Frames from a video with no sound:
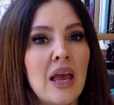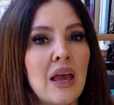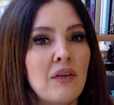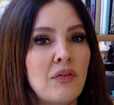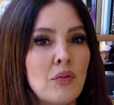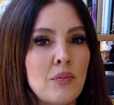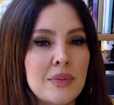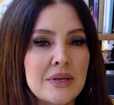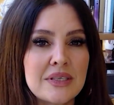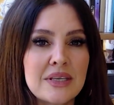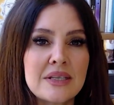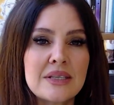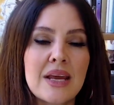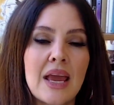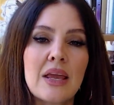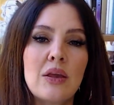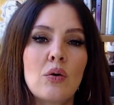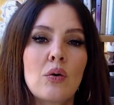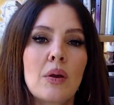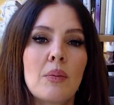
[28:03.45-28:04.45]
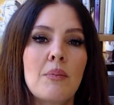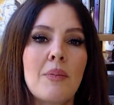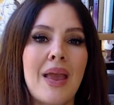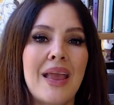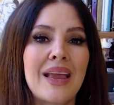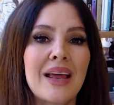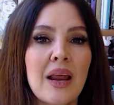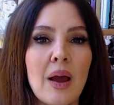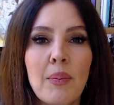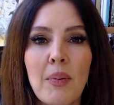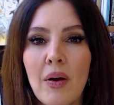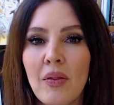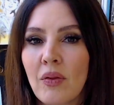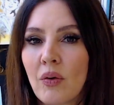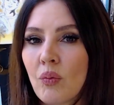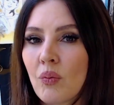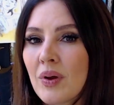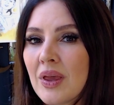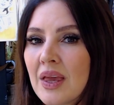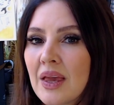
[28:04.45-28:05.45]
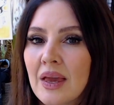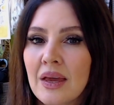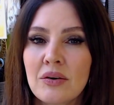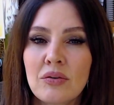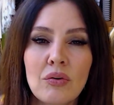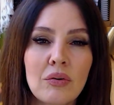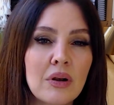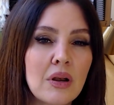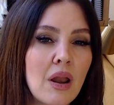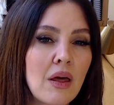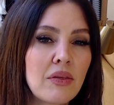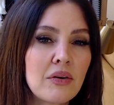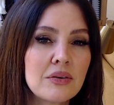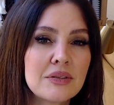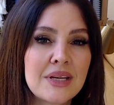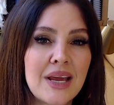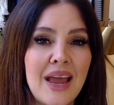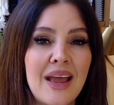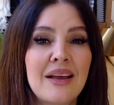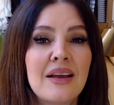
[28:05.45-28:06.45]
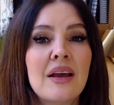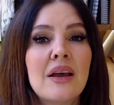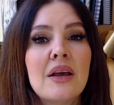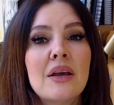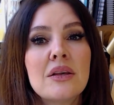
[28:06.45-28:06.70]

If you miss a day, you can make it up on the weekend or another day.